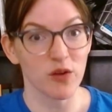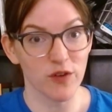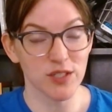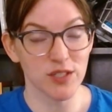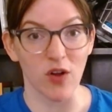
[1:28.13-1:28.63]

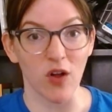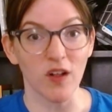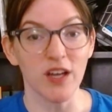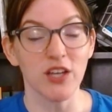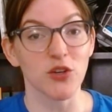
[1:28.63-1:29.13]
First of
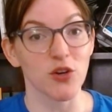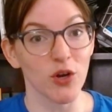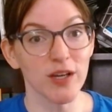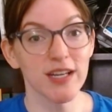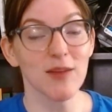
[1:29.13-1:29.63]
all, your
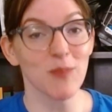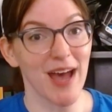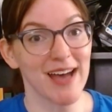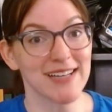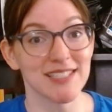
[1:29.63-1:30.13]
current and
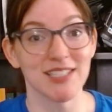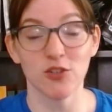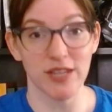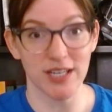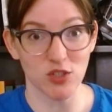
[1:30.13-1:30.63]
past
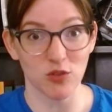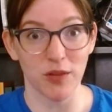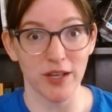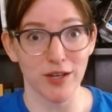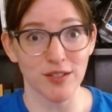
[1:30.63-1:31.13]
international
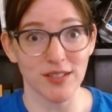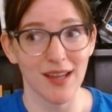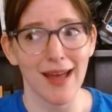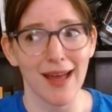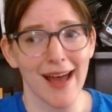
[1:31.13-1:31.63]
players.
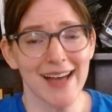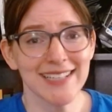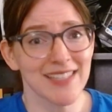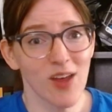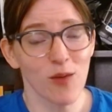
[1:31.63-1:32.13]

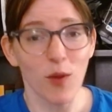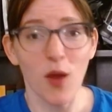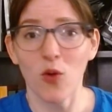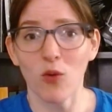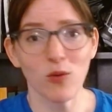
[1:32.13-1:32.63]
Ask them,
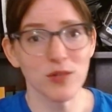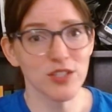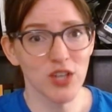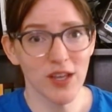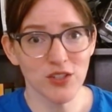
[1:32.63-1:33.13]
what was
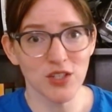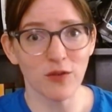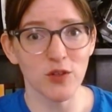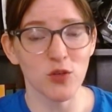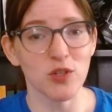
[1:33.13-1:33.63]
challenging
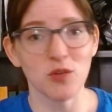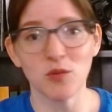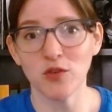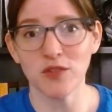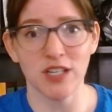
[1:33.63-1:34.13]
for you when you
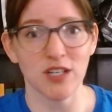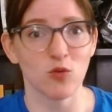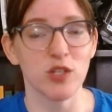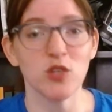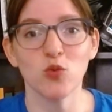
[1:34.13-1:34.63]
moved here? What
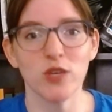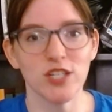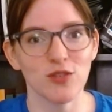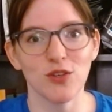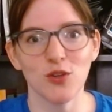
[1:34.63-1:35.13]
do you wish
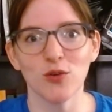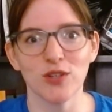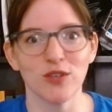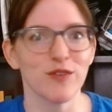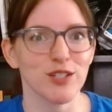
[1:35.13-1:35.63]
you knew when
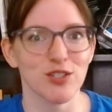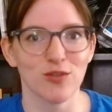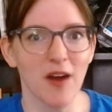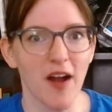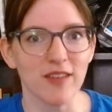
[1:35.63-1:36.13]
you first
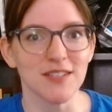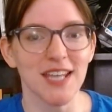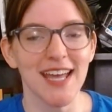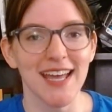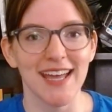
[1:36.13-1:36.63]
arrived?
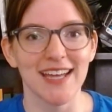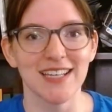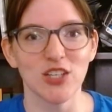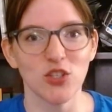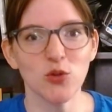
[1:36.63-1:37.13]
And
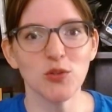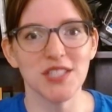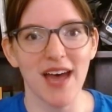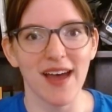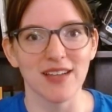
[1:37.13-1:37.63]
use
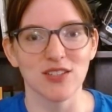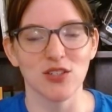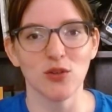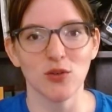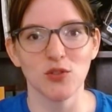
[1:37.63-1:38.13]
that
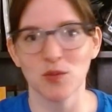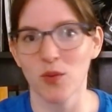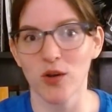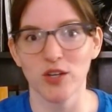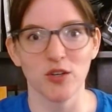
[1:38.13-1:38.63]
to
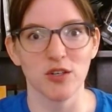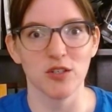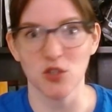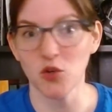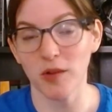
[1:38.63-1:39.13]
support your
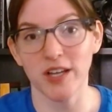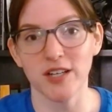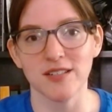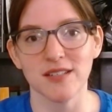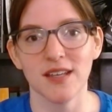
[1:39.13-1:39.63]
new
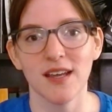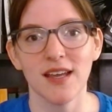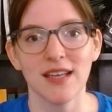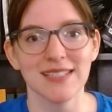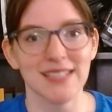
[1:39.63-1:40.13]
players.
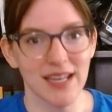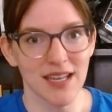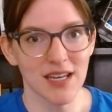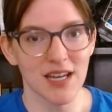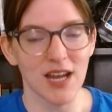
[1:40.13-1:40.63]

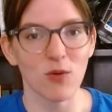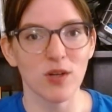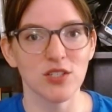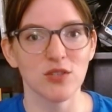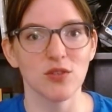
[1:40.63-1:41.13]
Second, I
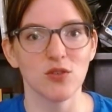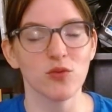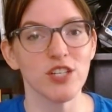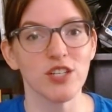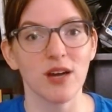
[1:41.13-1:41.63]
want you to
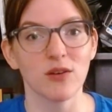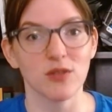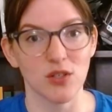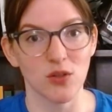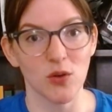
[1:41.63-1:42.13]
reach out
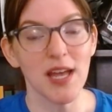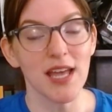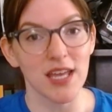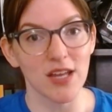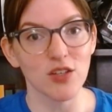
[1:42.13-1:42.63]
to
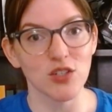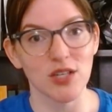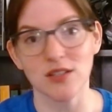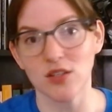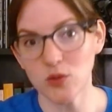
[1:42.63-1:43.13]
English
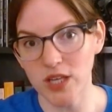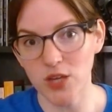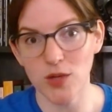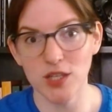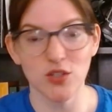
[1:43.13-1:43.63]
as a new
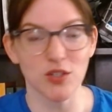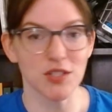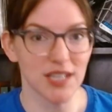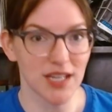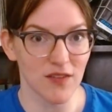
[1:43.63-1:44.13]
language or
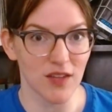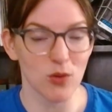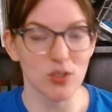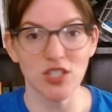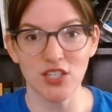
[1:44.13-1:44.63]
second
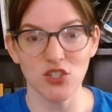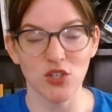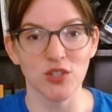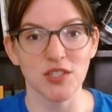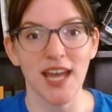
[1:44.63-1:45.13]
language
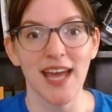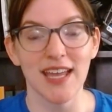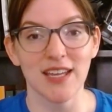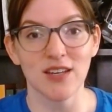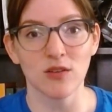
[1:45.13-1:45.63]
teachers
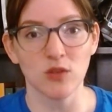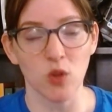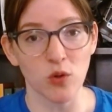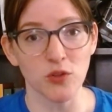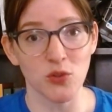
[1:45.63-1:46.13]
in
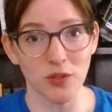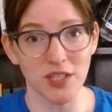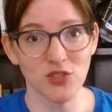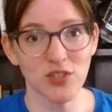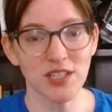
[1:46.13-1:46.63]
local school
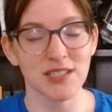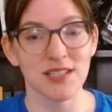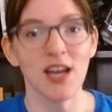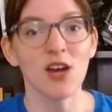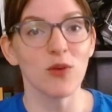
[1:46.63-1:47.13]
districts.
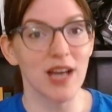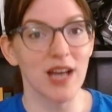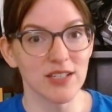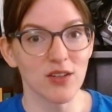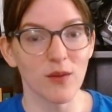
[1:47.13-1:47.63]
When
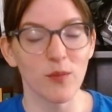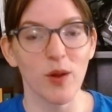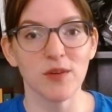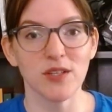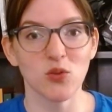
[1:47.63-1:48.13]
I taught in
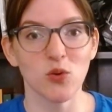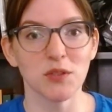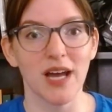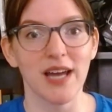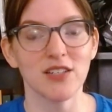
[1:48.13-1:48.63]
public schools,
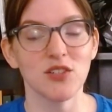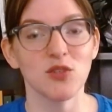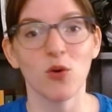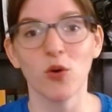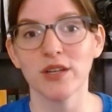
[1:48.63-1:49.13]
I had to
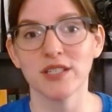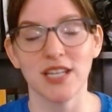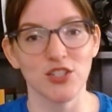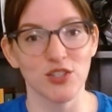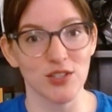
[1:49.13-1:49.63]
do
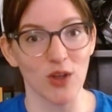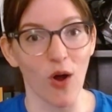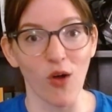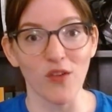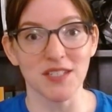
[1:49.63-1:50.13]
orientations
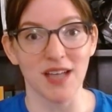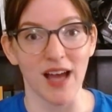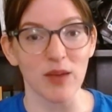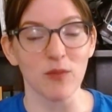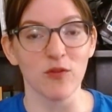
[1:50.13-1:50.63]
all the
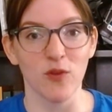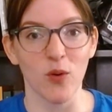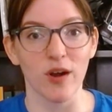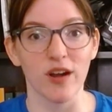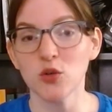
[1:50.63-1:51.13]
time
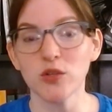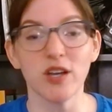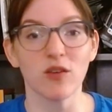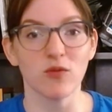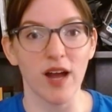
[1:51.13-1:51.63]
for
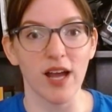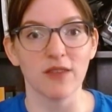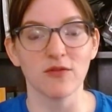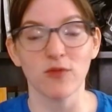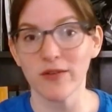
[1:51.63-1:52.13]
newly
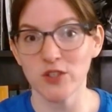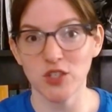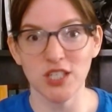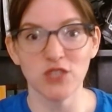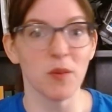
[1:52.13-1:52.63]
arrived
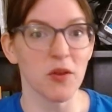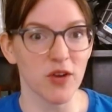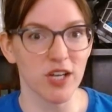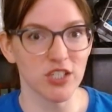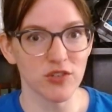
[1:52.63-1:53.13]
refugees from other
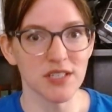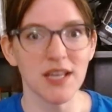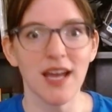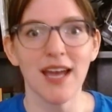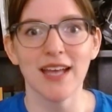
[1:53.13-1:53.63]

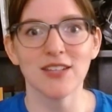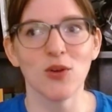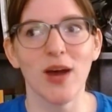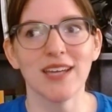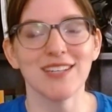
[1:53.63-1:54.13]
countries. And
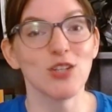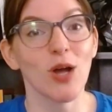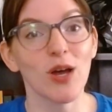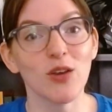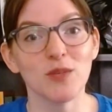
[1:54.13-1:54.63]
so I had a
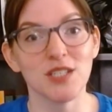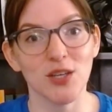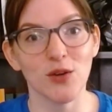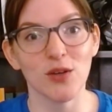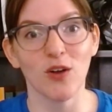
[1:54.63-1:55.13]
ton of
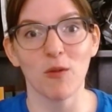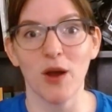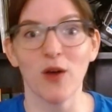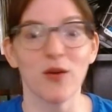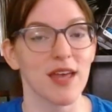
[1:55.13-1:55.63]
material
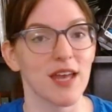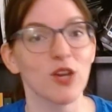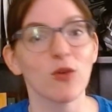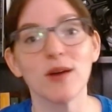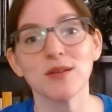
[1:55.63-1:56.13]
about
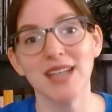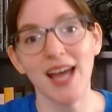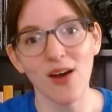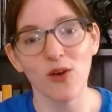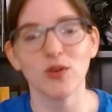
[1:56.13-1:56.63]
getting around
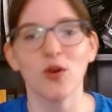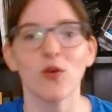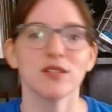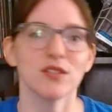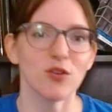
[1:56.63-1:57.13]
town,
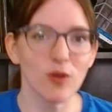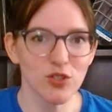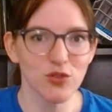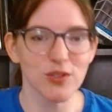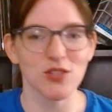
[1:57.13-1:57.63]
going to the
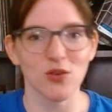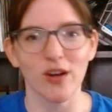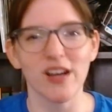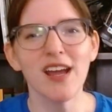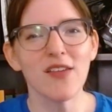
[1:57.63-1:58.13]
grocery
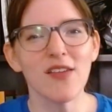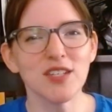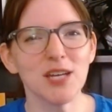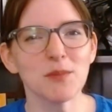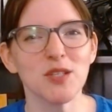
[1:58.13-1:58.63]
store, the
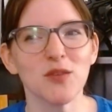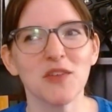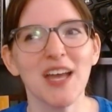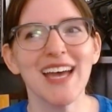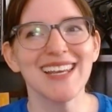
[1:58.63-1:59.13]
types
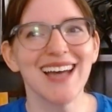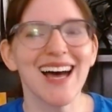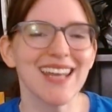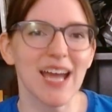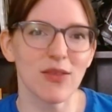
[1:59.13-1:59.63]
of
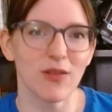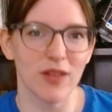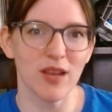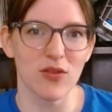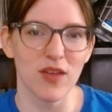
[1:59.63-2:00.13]

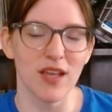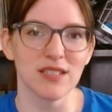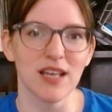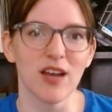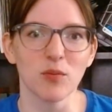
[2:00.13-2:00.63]
non-athletic
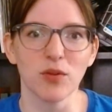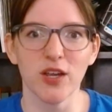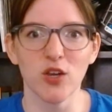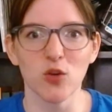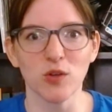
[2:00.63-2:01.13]
things that a
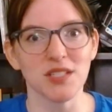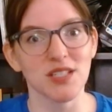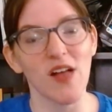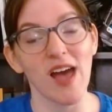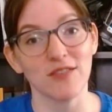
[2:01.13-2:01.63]
player will
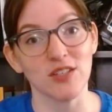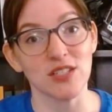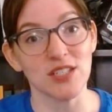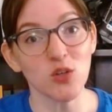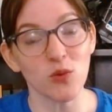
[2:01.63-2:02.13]
still have to deal